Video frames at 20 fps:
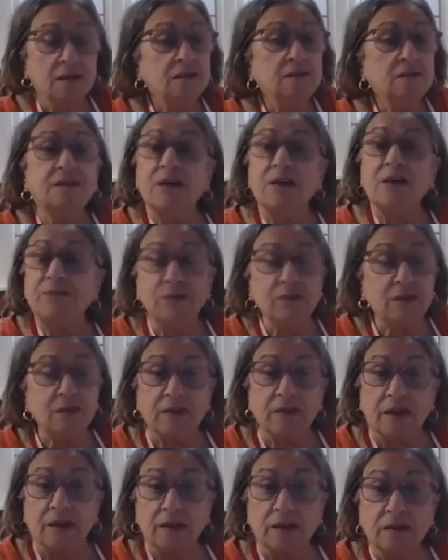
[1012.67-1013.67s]
If
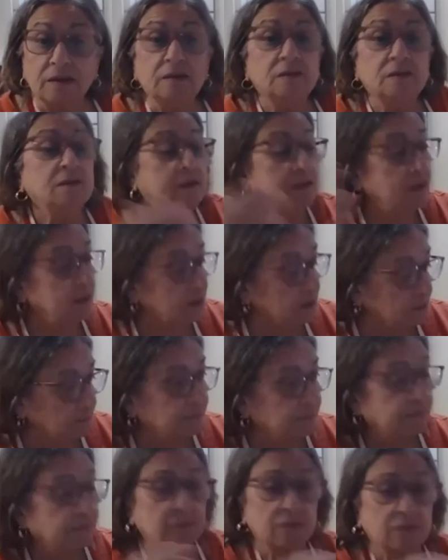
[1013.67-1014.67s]
you just can't find
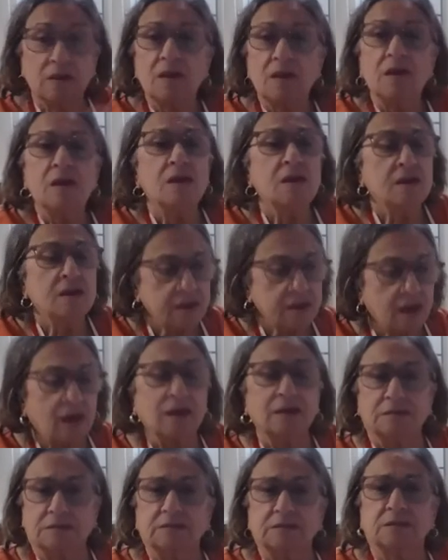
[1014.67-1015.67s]
cans that are not
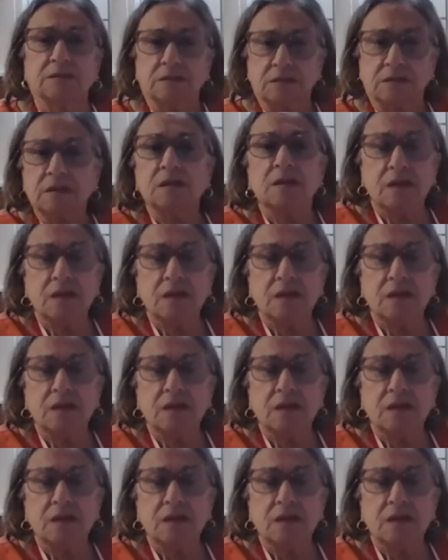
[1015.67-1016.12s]
seasoned.